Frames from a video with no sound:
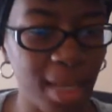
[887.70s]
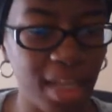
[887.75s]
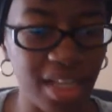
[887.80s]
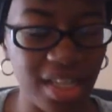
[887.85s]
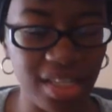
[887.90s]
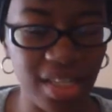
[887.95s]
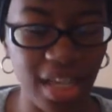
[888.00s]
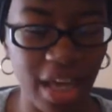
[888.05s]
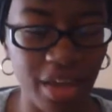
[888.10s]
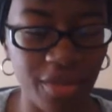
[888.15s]
and
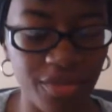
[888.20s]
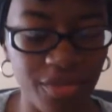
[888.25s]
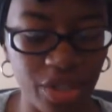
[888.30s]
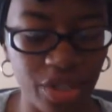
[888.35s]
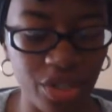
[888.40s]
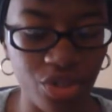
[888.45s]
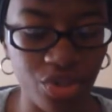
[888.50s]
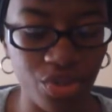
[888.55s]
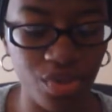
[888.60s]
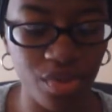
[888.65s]
that's how i
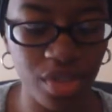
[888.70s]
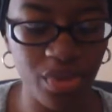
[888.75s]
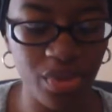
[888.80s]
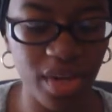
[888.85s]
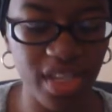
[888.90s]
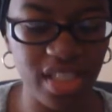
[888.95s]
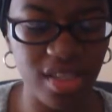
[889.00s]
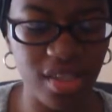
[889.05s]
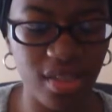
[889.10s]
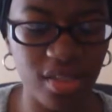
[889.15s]
feel you're really
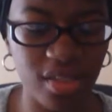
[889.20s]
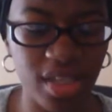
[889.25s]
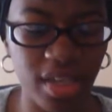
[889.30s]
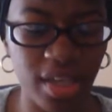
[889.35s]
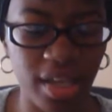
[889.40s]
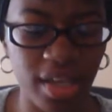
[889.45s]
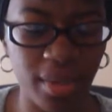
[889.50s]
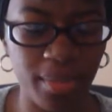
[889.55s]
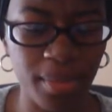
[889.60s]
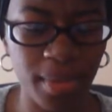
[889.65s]
wasting your
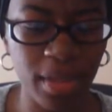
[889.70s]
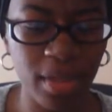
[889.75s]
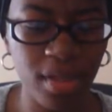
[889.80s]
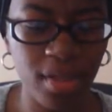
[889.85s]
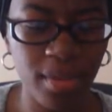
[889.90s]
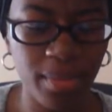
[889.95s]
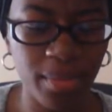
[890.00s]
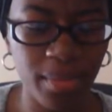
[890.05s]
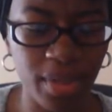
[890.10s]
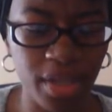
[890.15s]
time
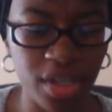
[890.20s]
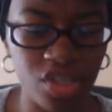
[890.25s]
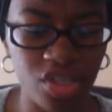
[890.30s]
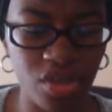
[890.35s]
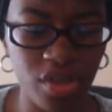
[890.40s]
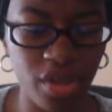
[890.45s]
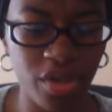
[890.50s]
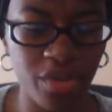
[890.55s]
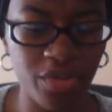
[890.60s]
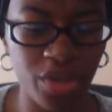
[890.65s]
because
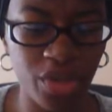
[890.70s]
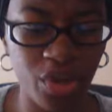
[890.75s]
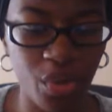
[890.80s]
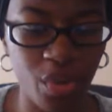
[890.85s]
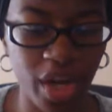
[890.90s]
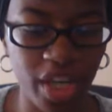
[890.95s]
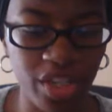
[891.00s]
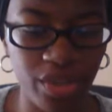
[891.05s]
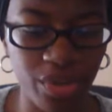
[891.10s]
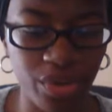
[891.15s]
you don't even know
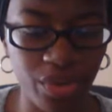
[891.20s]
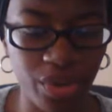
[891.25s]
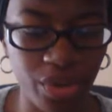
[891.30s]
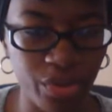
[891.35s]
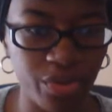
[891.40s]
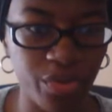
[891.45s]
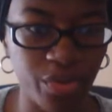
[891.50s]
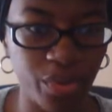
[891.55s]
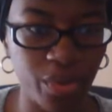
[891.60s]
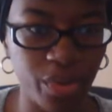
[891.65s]
why you're on
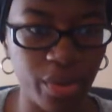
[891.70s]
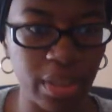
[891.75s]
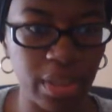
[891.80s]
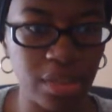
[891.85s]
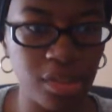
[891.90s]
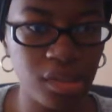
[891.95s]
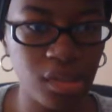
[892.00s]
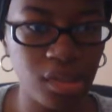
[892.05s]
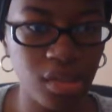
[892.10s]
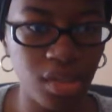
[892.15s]
earth for
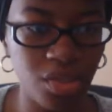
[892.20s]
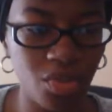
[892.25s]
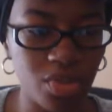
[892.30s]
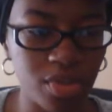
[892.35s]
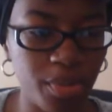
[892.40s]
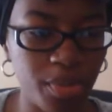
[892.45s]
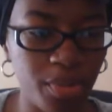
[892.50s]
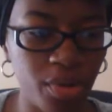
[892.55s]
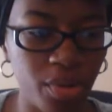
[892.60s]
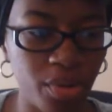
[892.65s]
you
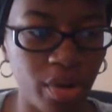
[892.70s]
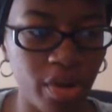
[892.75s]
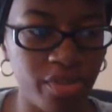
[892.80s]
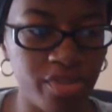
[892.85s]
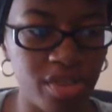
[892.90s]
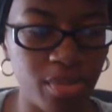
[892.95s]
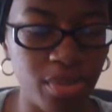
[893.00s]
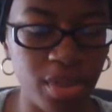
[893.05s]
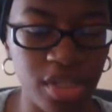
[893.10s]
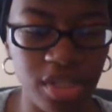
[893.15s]
was put on
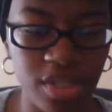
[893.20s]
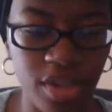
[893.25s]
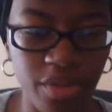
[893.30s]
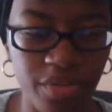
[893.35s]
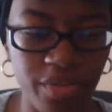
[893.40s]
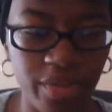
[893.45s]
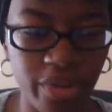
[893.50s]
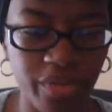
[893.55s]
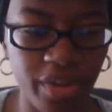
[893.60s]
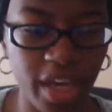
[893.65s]
earth to be a
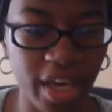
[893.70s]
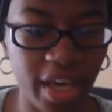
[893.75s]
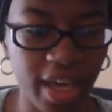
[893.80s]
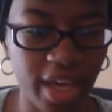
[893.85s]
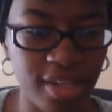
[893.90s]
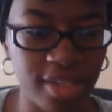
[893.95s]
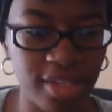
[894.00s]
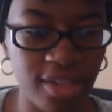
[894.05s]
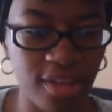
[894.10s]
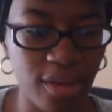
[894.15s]
servant of
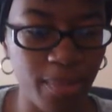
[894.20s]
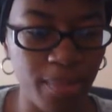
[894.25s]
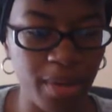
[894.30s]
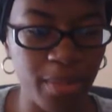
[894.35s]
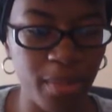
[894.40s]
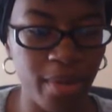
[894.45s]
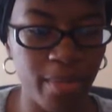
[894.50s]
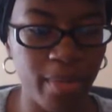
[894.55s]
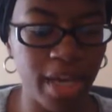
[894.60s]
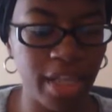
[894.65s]
God and tell
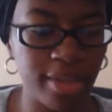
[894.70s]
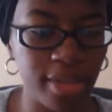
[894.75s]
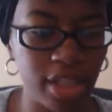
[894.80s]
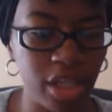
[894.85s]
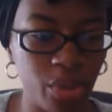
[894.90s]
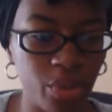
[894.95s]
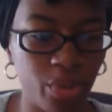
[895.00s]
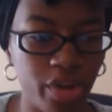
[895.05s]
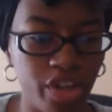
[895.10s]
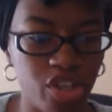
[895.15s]
people about the
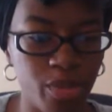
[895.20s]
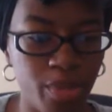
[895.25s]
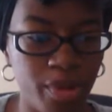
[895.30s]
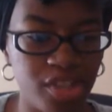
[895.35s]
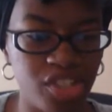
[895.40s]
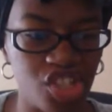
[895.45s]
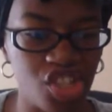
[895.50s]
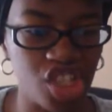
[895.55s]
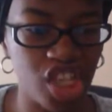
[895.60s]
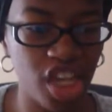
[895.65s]
Lord. You're
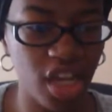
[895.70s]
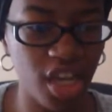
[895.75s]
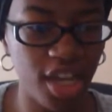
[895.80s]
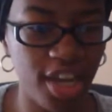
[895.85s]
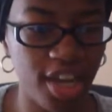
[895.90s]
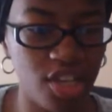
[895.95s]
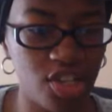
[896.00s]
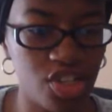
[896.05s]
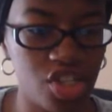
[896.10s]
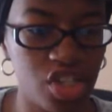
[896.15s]
supposed to
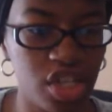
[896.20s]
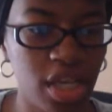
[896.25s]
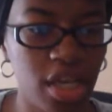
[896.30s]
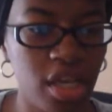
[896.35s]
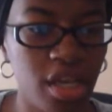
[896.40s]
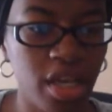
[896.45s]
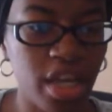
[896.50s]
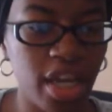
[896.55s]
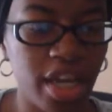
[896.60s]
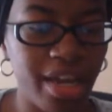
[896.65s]
change
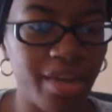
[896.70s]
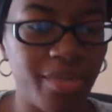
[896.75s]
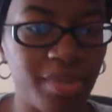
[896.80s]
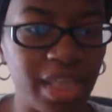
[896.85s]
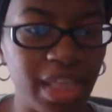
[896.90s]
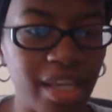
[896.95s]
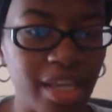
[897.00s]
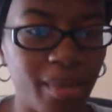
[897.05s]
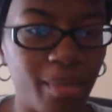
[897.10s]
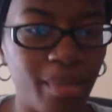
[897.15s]

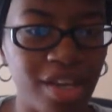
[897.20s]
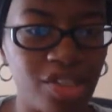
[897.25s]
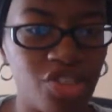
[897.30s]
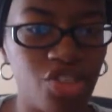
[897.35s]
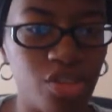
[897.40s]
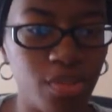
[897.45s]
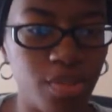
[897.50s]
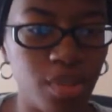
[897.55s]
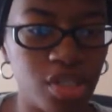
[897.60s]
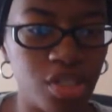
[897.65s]
everything about
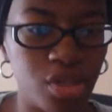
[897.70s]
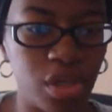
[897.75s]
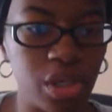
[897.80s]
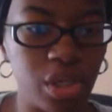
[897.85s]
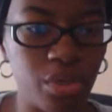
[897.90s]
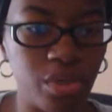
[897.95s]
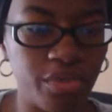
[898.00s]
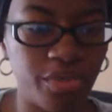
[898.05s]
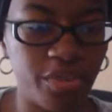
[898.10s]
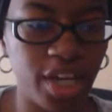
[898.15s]
you You're supposed to
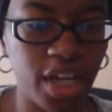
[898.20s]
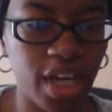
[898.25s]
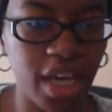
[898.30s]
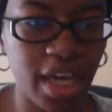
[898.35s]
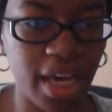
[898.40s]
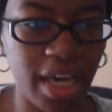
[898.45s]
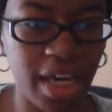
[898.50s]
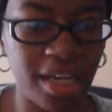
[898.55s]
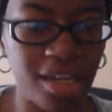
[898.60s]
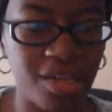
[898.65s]
glorify God.
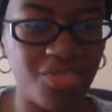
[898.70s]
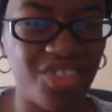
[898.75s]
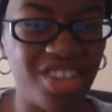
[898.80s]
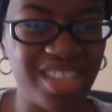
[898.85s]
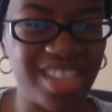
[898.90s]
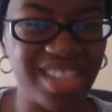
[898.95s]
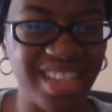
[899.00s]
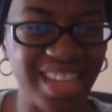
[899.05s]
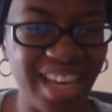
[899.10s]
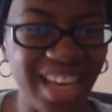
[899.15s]
And if
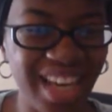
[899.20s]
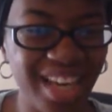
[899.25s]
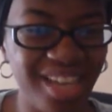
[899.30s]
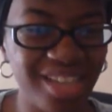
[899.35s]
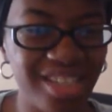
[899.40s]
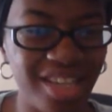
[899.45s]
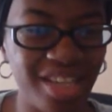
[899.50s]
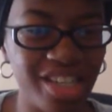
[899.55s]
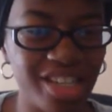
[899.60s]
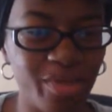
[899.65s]
it's
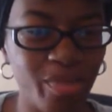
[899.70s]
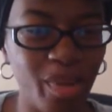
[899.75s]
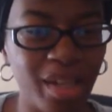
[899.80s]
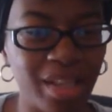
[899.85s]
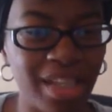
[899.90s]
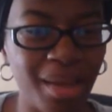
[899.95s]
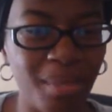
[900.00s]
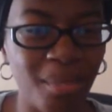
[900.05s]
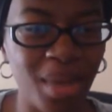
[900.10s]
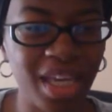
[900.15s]
not, and it's
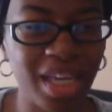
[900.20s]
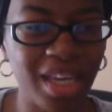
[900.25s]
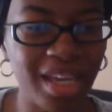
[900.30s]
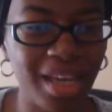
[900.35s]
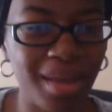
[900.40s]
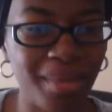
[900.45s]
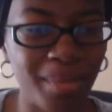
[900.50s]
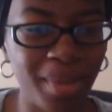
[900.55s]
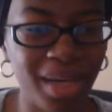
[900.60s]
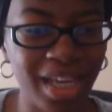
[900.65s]
about that making
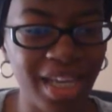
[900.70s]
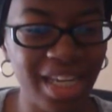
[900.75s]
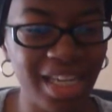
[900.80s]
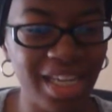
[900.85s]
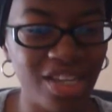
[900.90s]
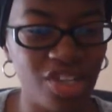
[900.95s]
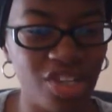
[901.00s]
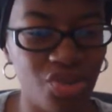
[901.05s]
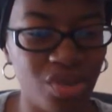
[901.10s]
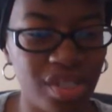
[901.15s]
that money and